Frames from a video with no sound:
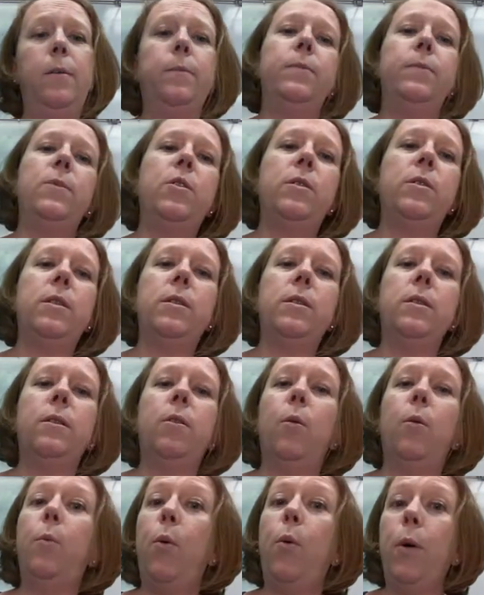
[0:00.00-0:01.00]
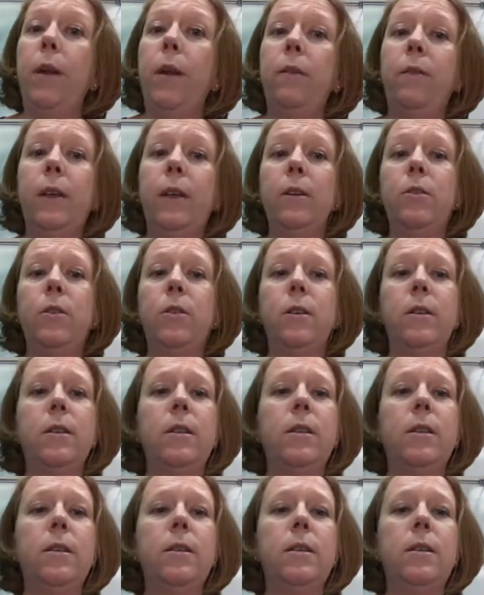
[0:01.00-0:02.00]
Just as a little point of
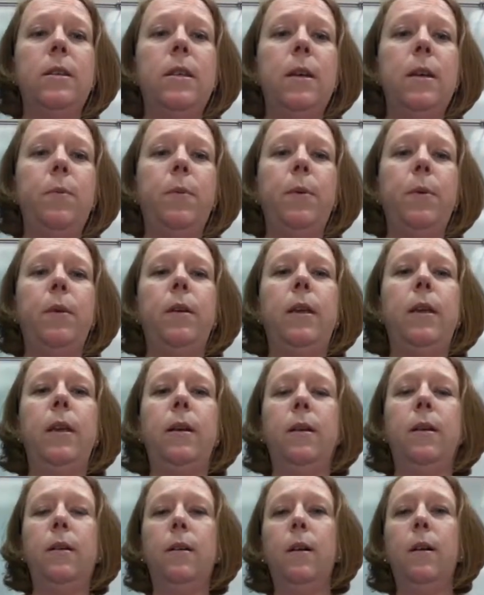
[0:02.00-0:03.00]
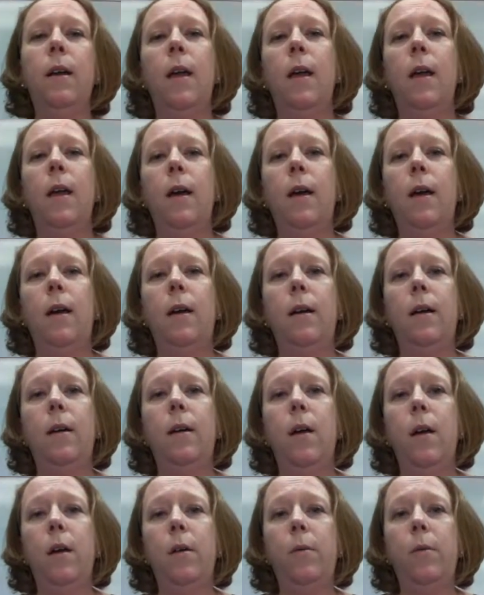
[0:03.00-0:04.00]
interest, this dip here
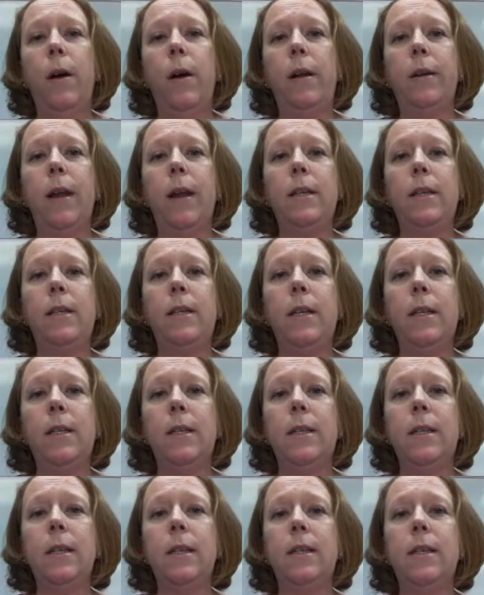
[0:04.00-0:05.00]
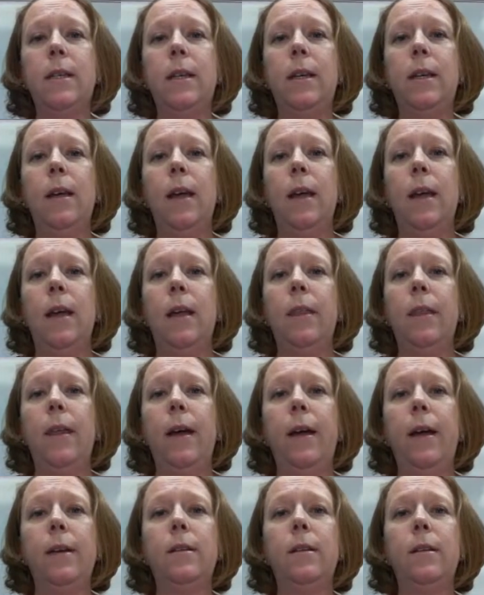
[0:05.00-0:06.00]
around 1960,
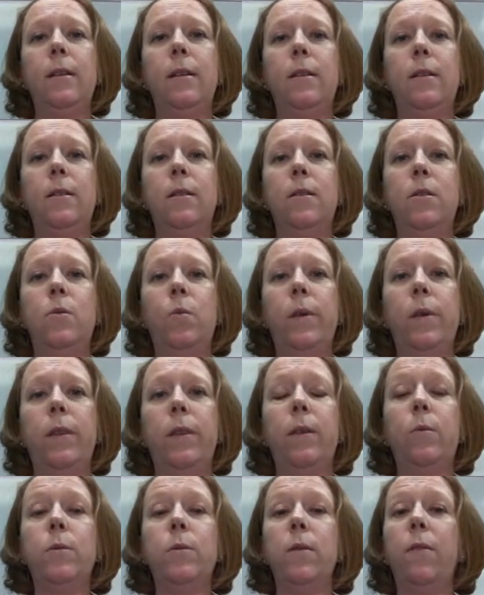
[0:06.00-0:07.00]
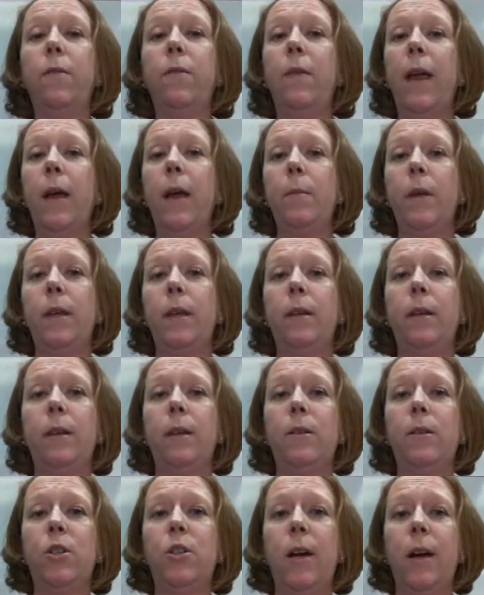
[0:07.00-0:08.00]
that is when there was a famine
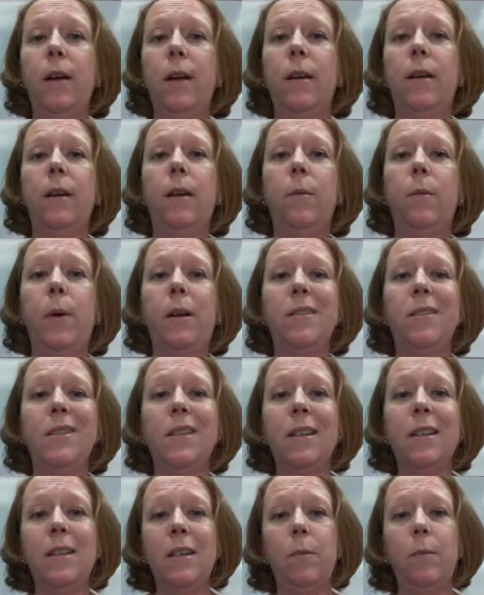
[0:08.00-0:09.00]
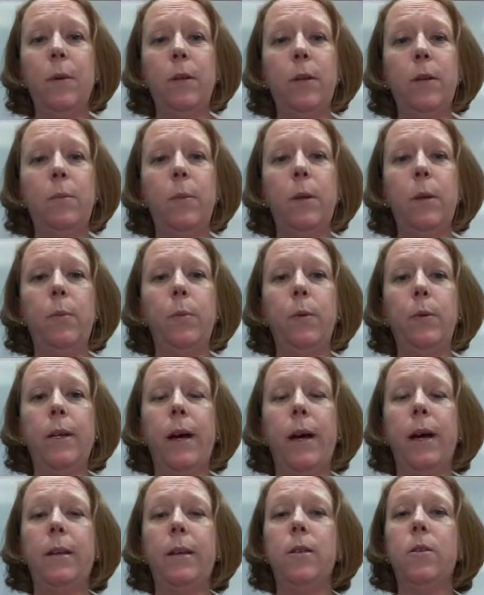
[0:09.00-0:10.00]
in China and about 60 million people
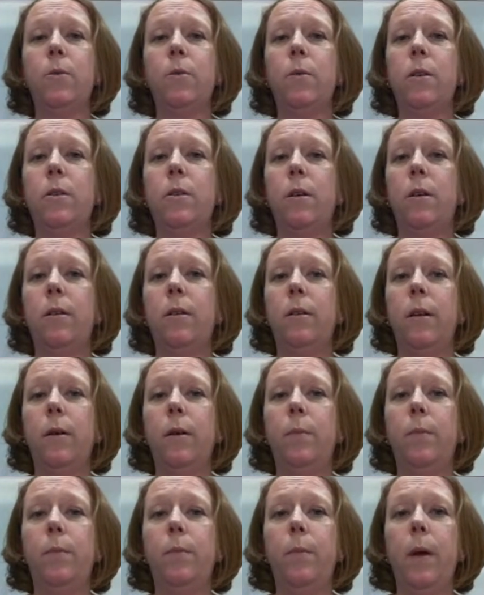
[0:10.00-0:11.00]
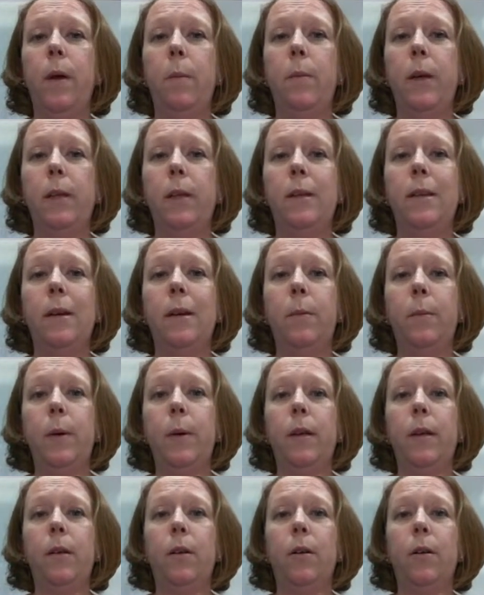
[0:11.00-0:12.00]
died. So we saw a big dip
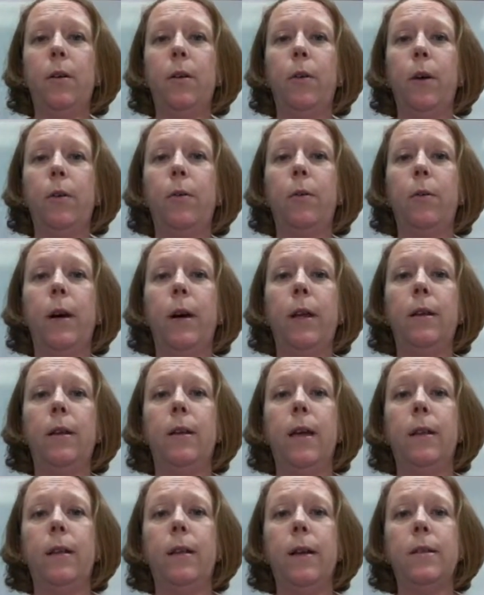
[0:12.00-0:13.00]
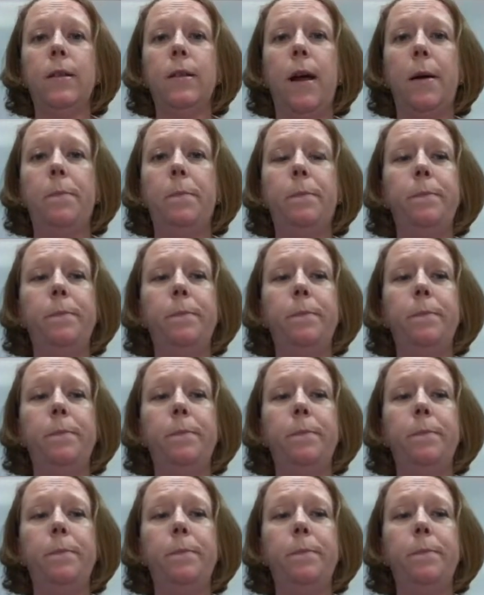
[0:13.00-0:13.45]
in our growth rate at that time.